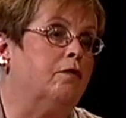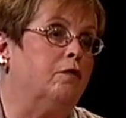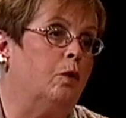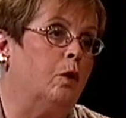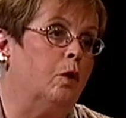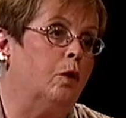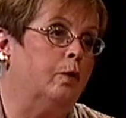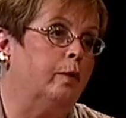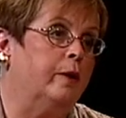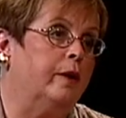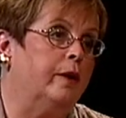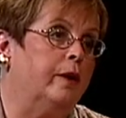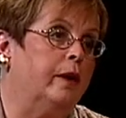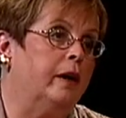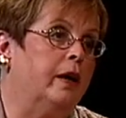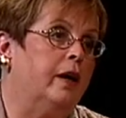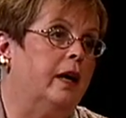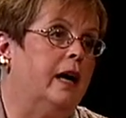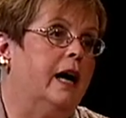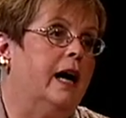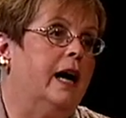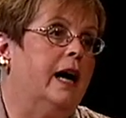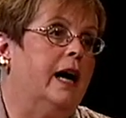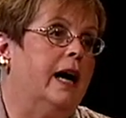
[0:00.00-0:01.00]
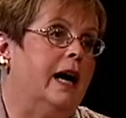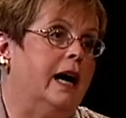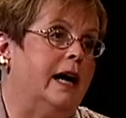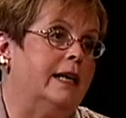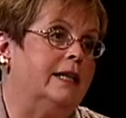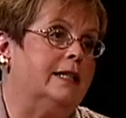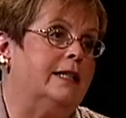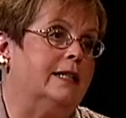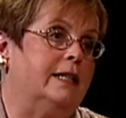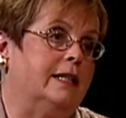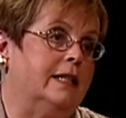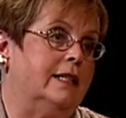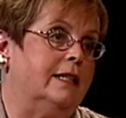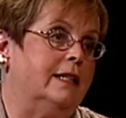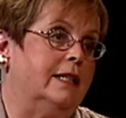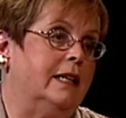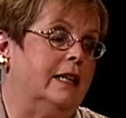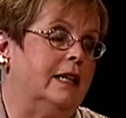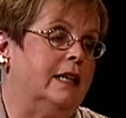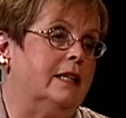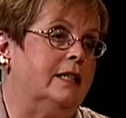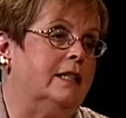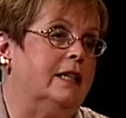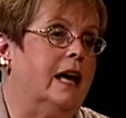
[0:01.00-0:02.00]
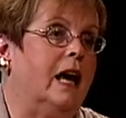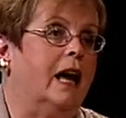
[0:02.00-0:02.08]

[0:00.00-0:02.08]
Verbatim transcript: forward as a disease.